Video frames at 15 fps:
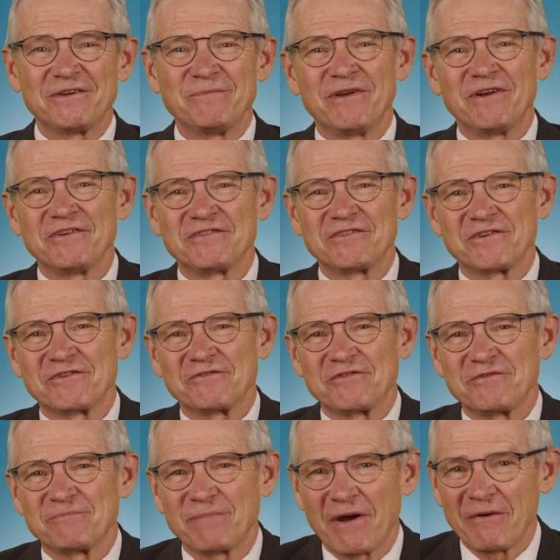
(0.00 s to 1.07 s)
Minister
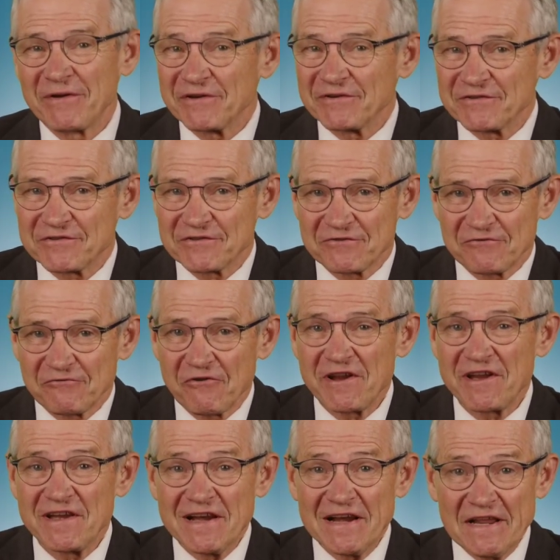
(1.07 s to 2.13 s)
Chris Bowen's
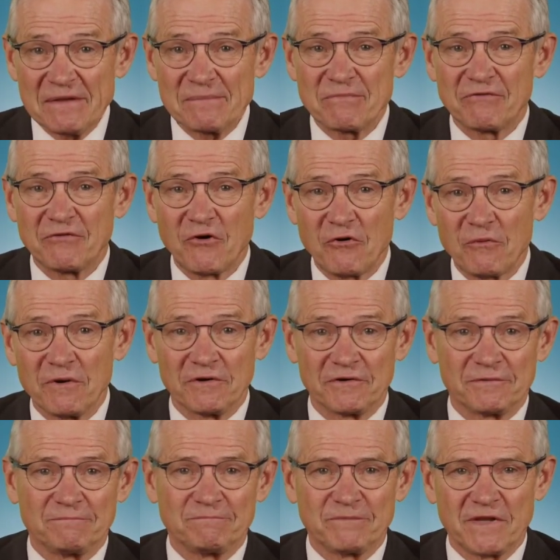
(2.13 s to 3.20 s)
green leap
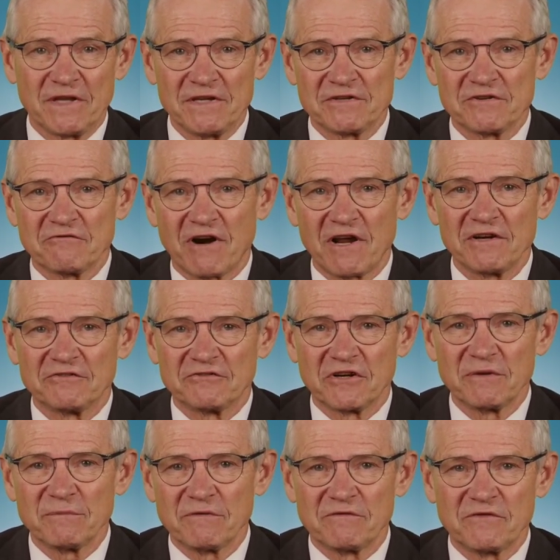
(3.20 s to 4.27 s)
forward, his great
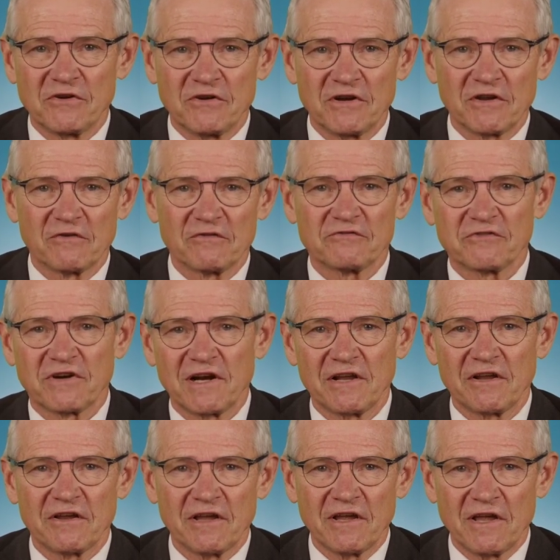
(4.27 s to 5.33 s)
dream of turning
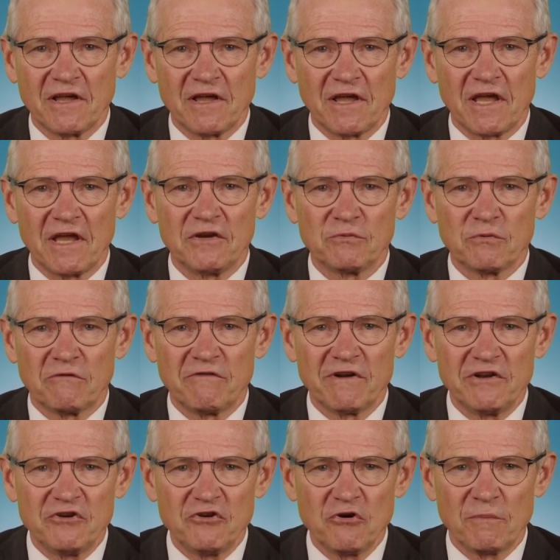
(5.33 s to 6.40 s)
Australia into a
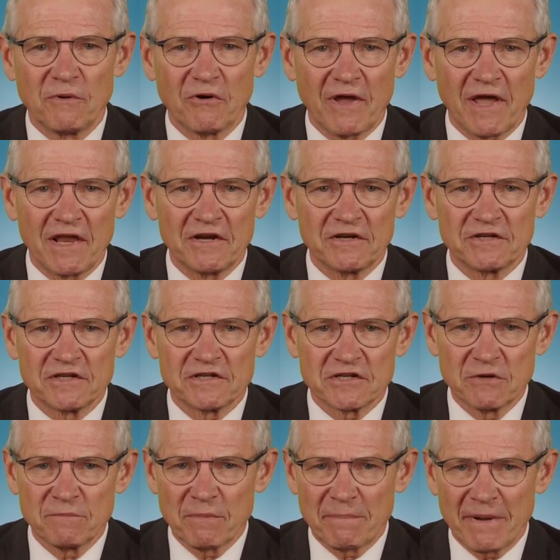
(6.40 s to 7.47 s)
renewable energy
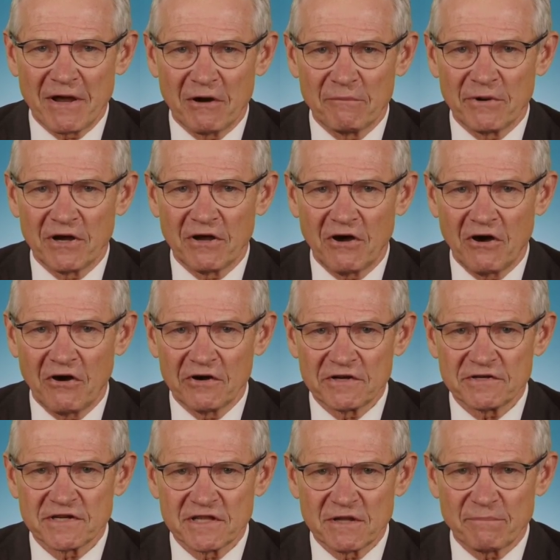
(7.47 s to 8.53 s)
superpower by
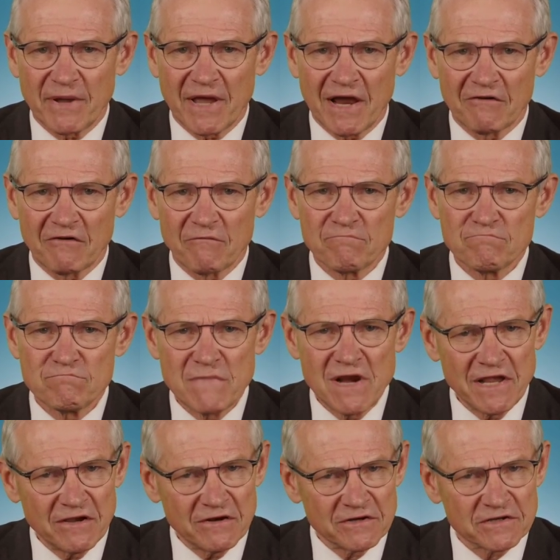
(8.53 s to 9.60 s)
harnessing the power of
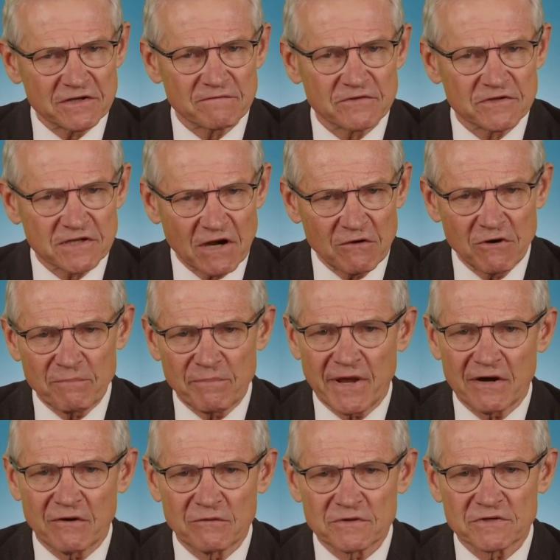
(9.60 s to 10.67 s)
millions of solar
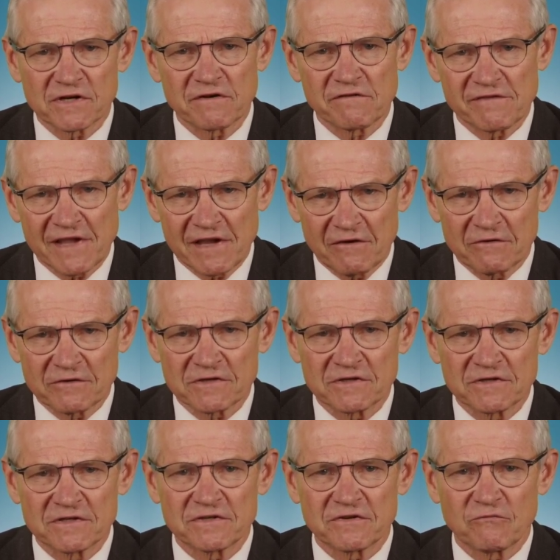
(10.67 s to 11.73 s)
panels and
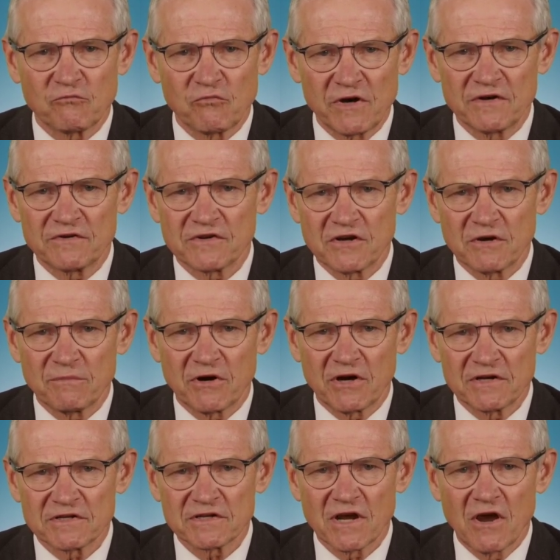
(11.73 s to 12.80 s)
thousands of wind
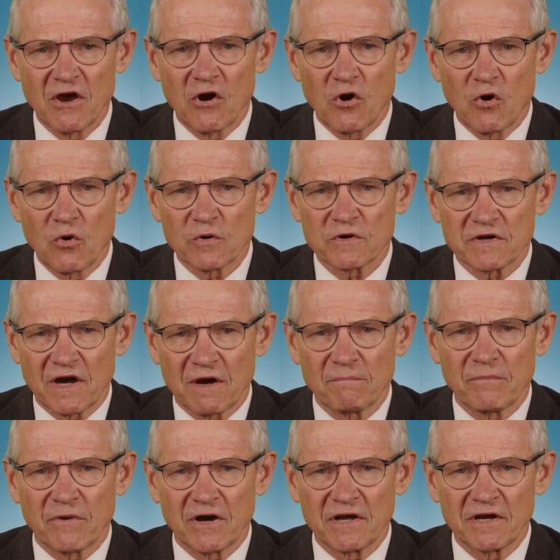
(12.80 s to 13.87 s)
turbines hooked up
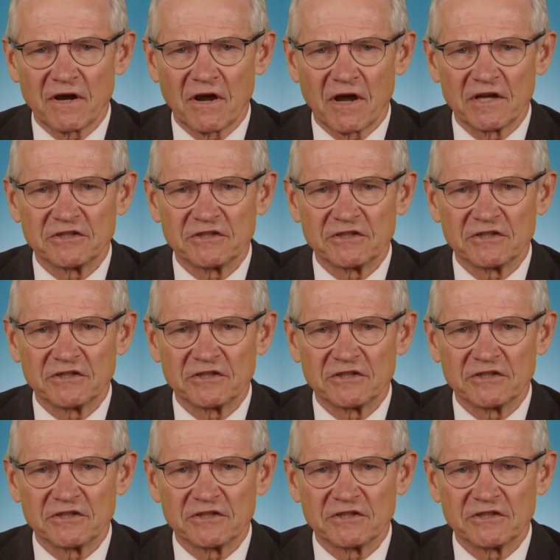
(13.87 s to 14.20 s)
by a